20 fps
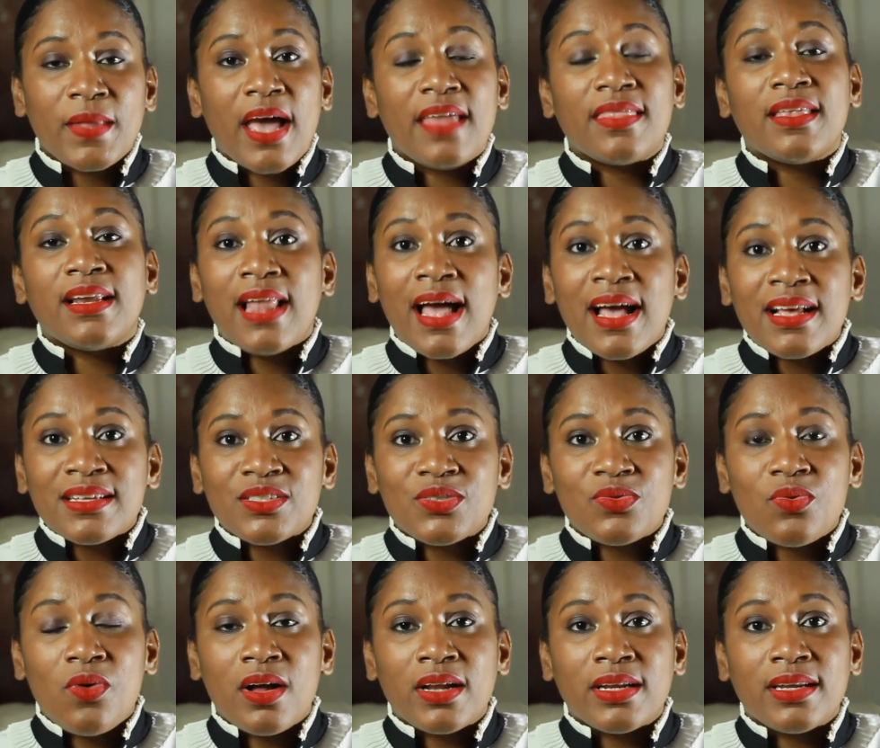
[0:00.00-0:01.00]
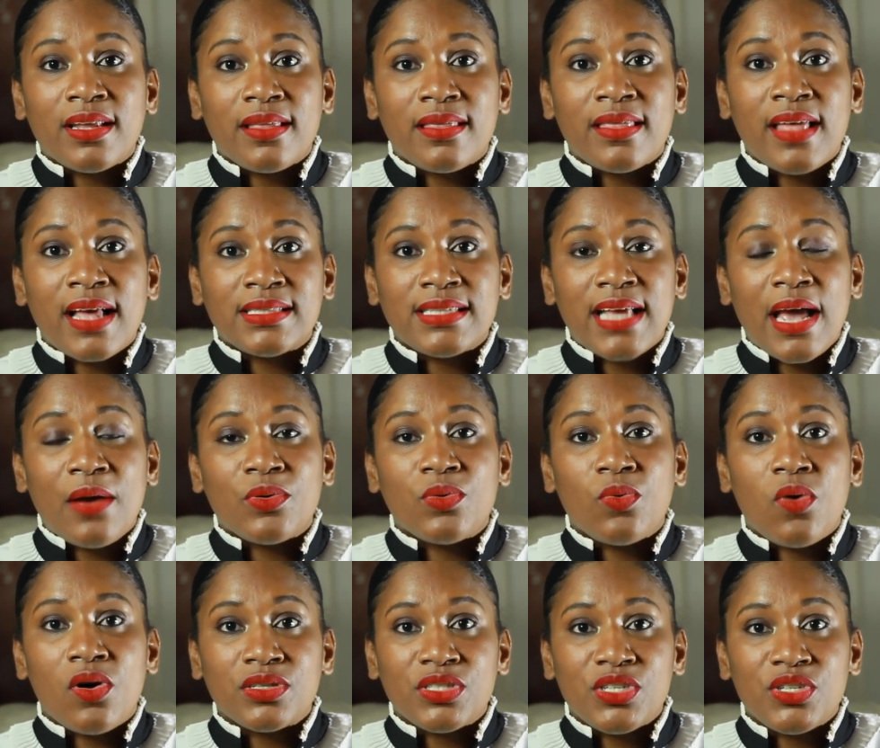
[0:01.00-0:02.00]
And the last one that I would
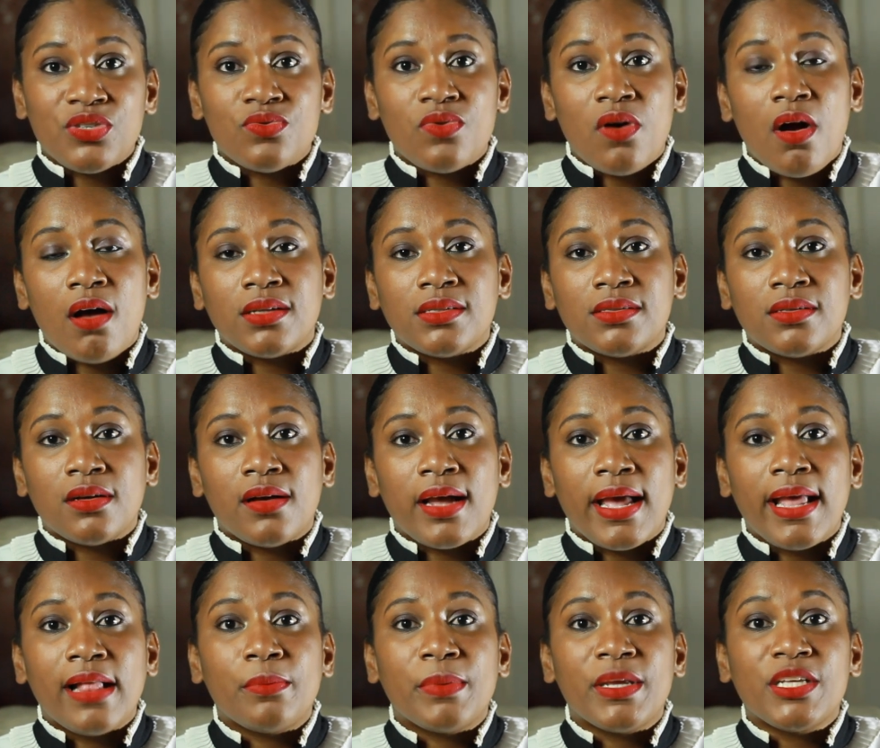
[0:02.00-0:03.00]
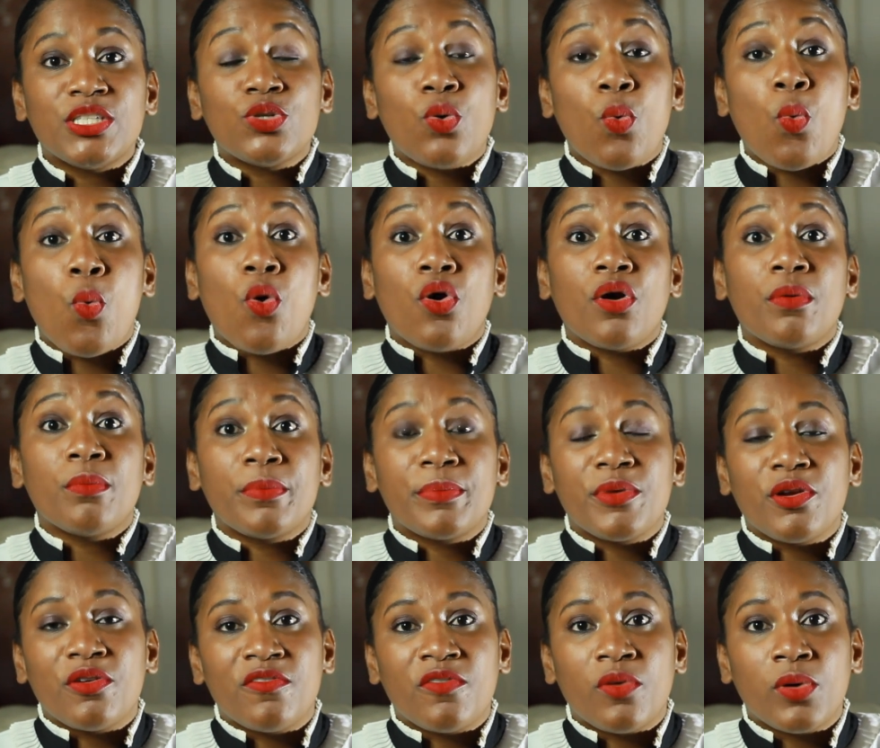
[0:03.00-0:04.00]
want to do under helping to warm up
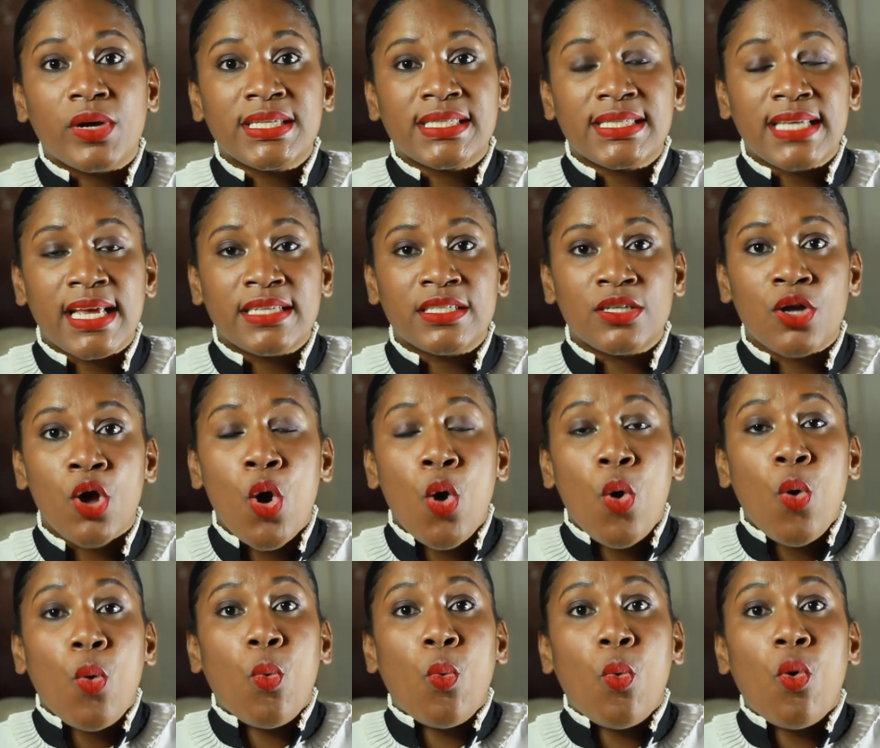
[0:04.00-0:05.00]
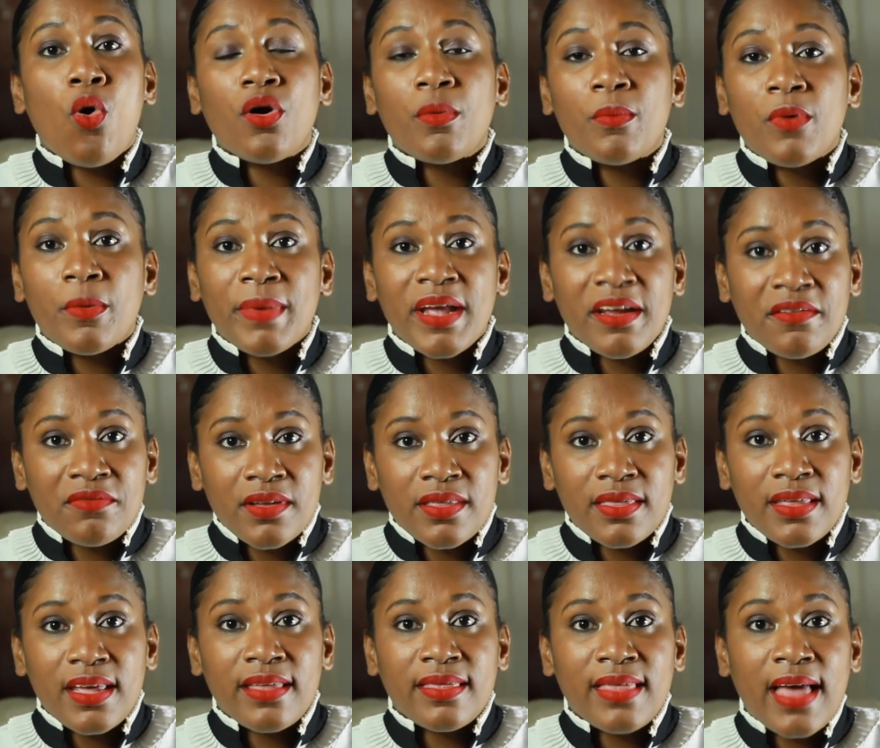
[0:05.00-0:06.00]
your voice and warm up
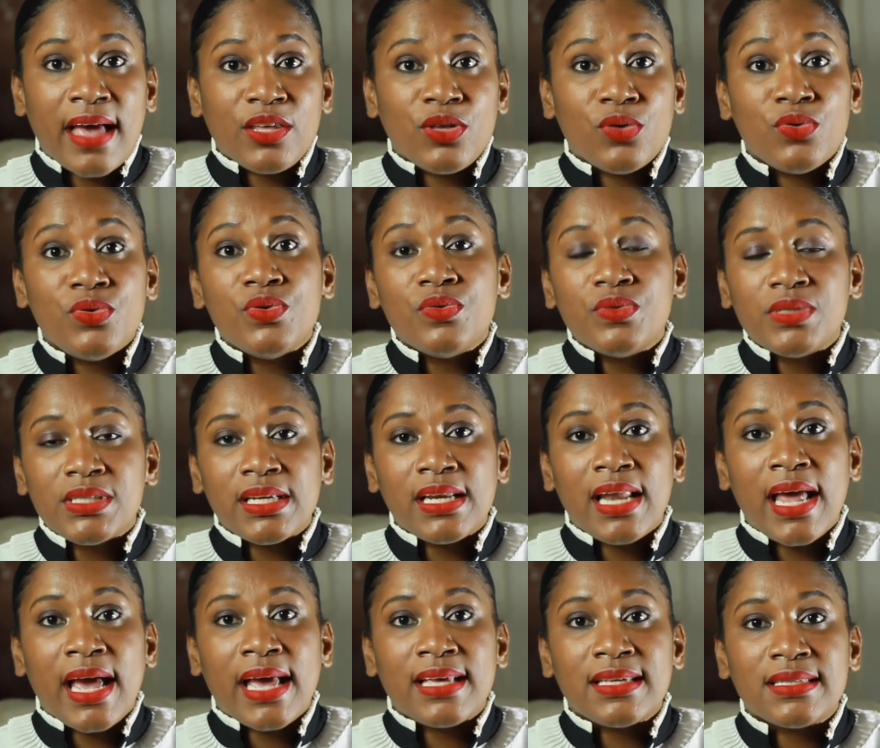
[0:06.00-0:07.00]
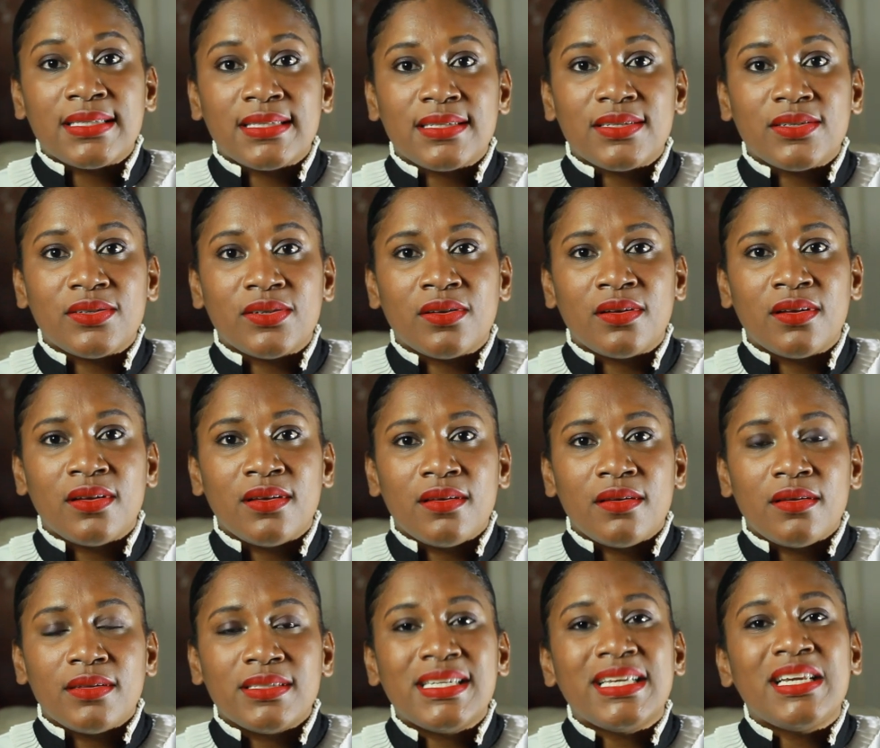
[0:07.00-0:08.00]
everything that you utilize to
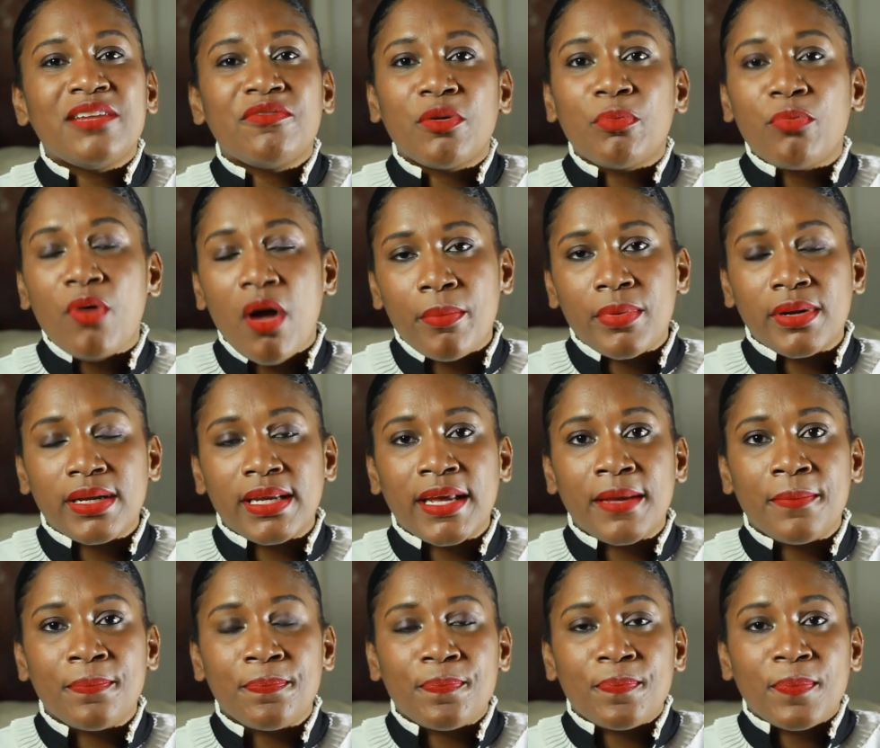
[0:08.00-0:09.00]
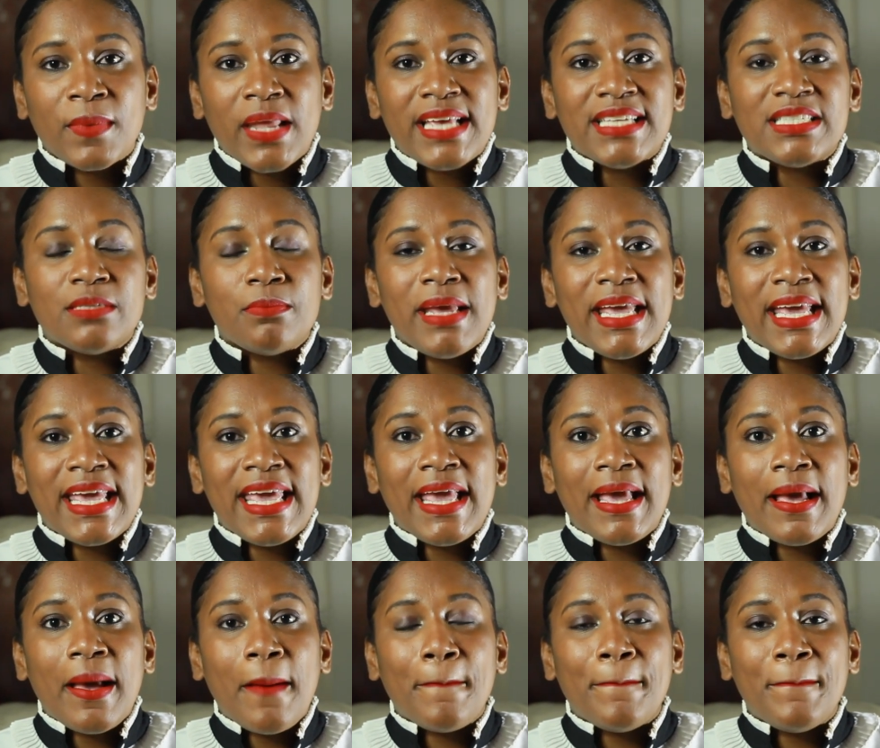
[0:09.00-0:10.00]
deliver properly is
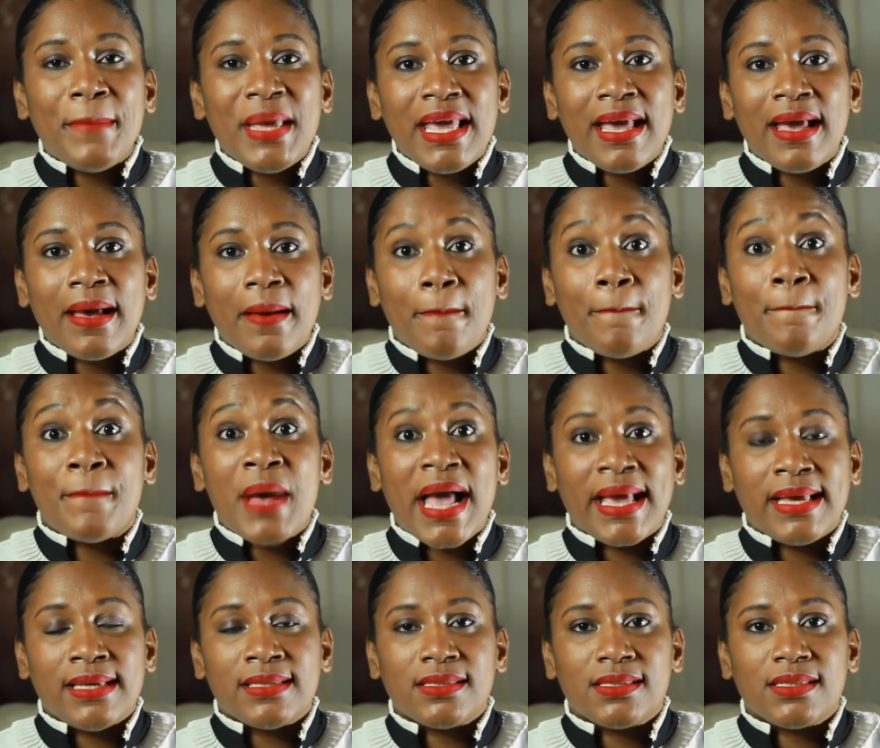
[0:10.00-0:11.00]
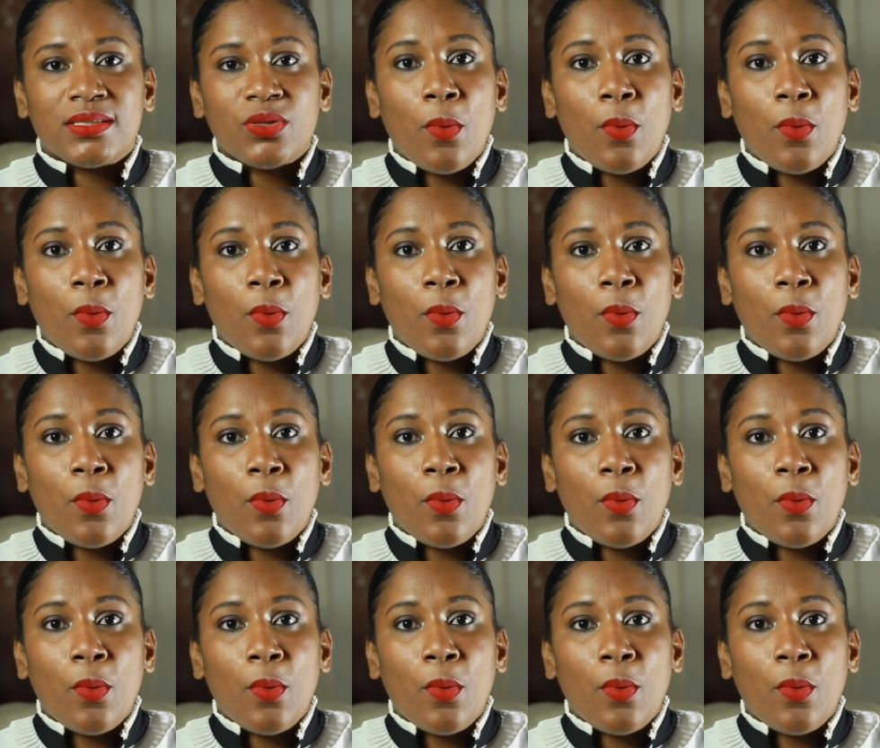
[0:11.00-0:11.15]
making big bites.